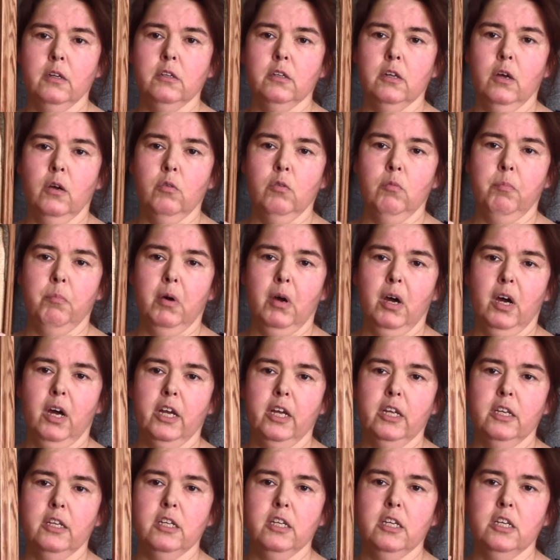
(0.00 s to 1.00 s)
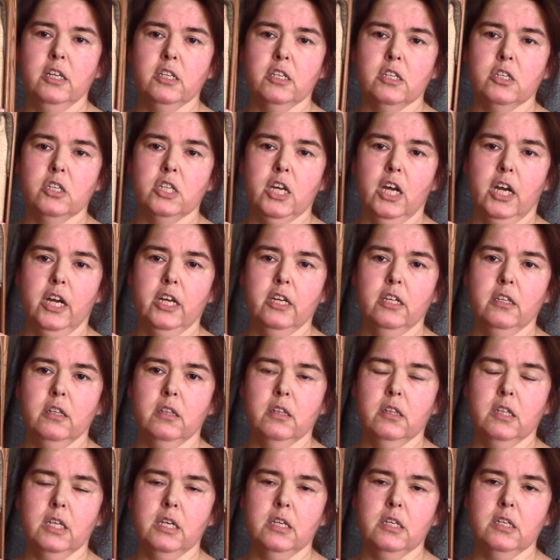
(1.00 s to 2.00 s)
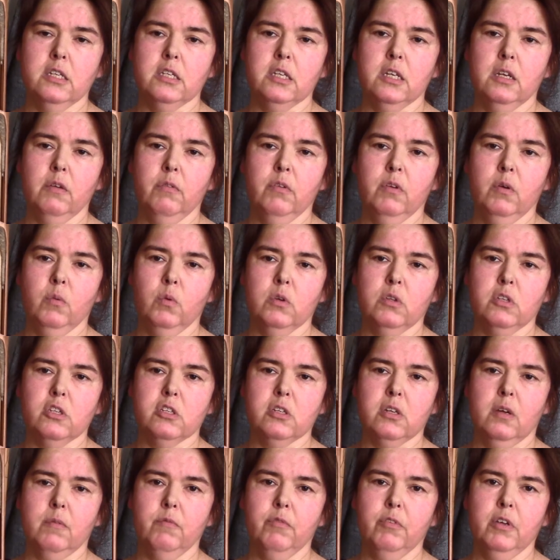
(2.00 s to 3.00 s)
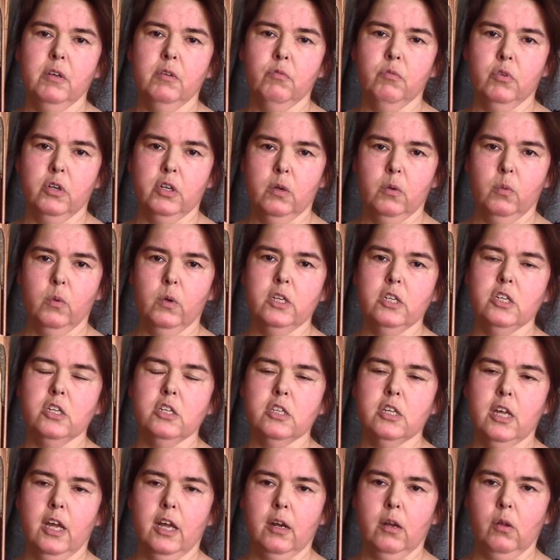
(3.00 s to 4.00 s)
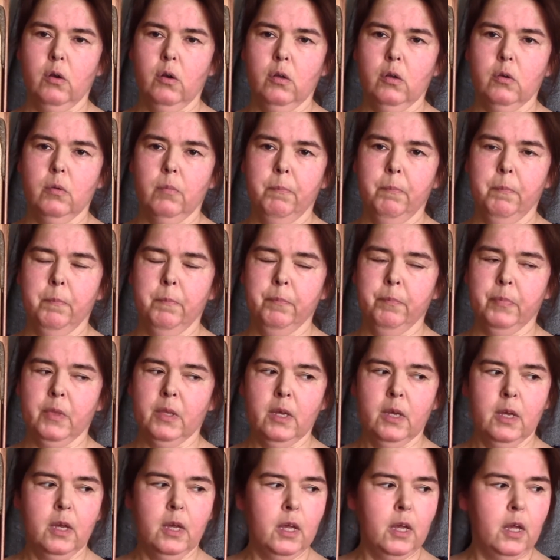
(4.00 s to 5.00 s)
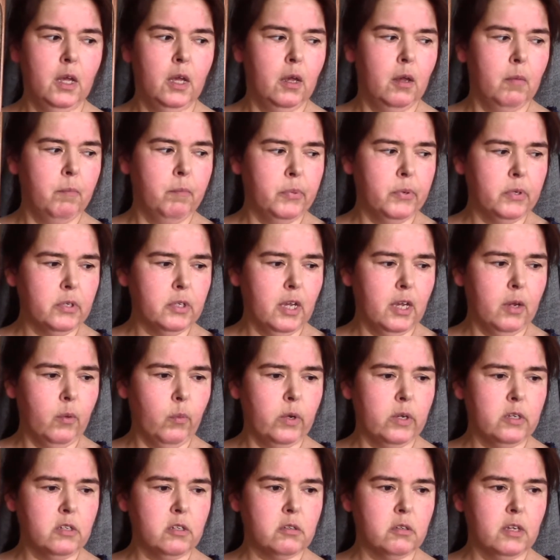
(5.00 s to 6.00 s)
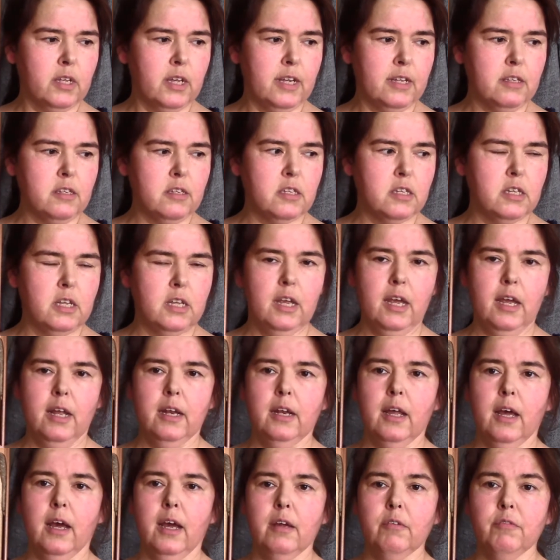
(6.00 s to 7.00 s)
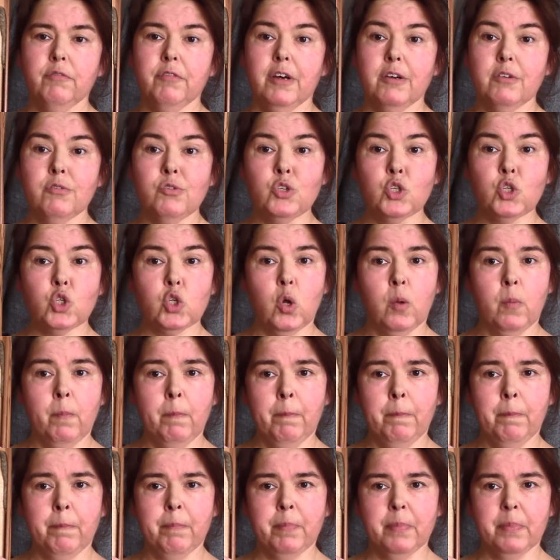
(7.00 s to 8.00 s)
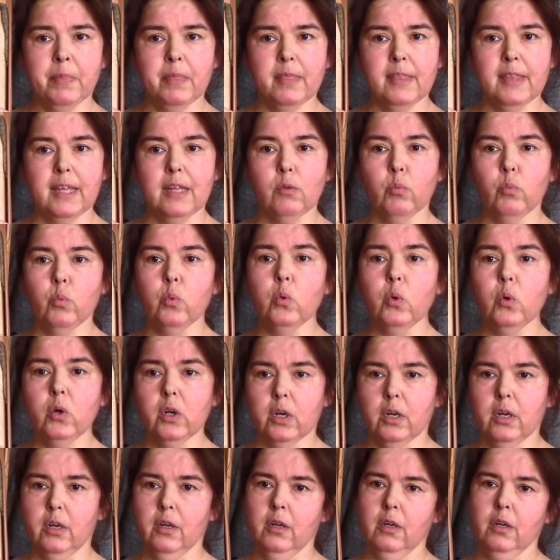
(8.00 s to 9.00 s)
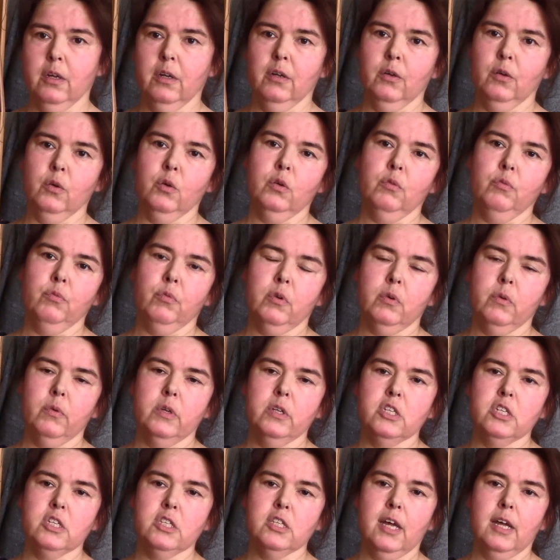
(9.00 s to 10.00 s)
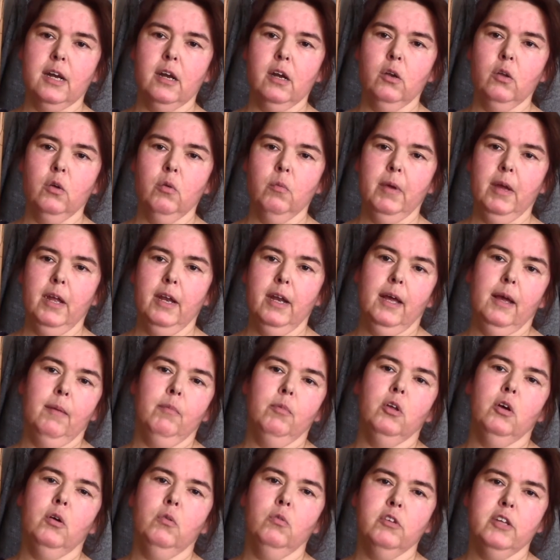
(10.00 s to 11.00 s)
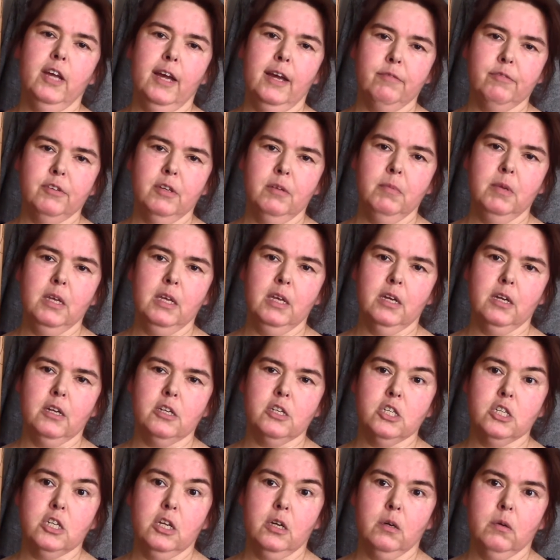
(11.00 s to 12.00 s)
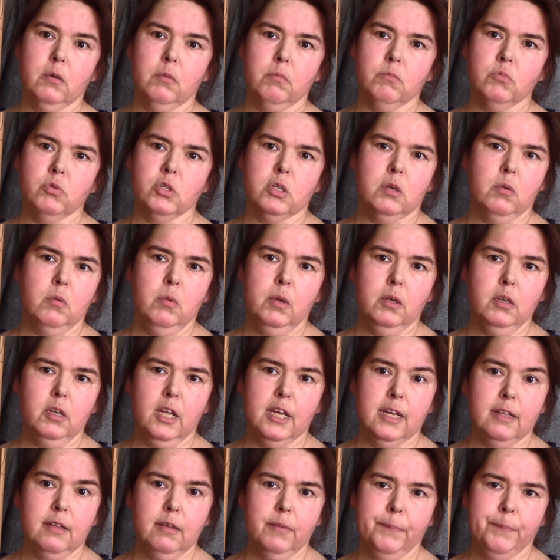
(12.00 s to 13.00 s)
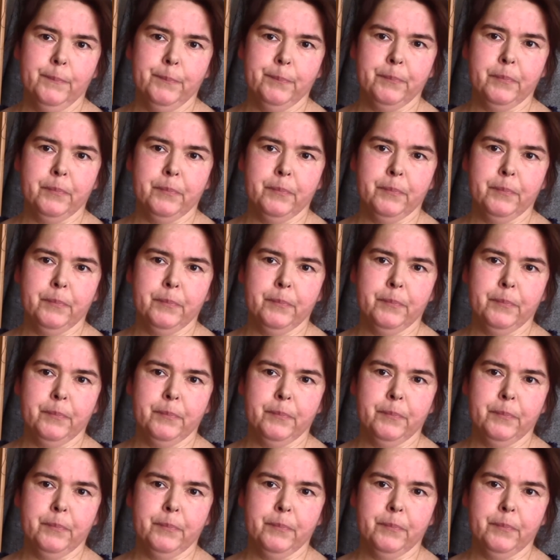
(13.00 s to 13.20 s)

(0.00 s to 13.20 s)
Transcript: don't buy these giant things if you want something for your rigid heddle loom. But I went on Etsy and I found some that were good for a rigid heddle loom. And I don't have them here, so sorry about that.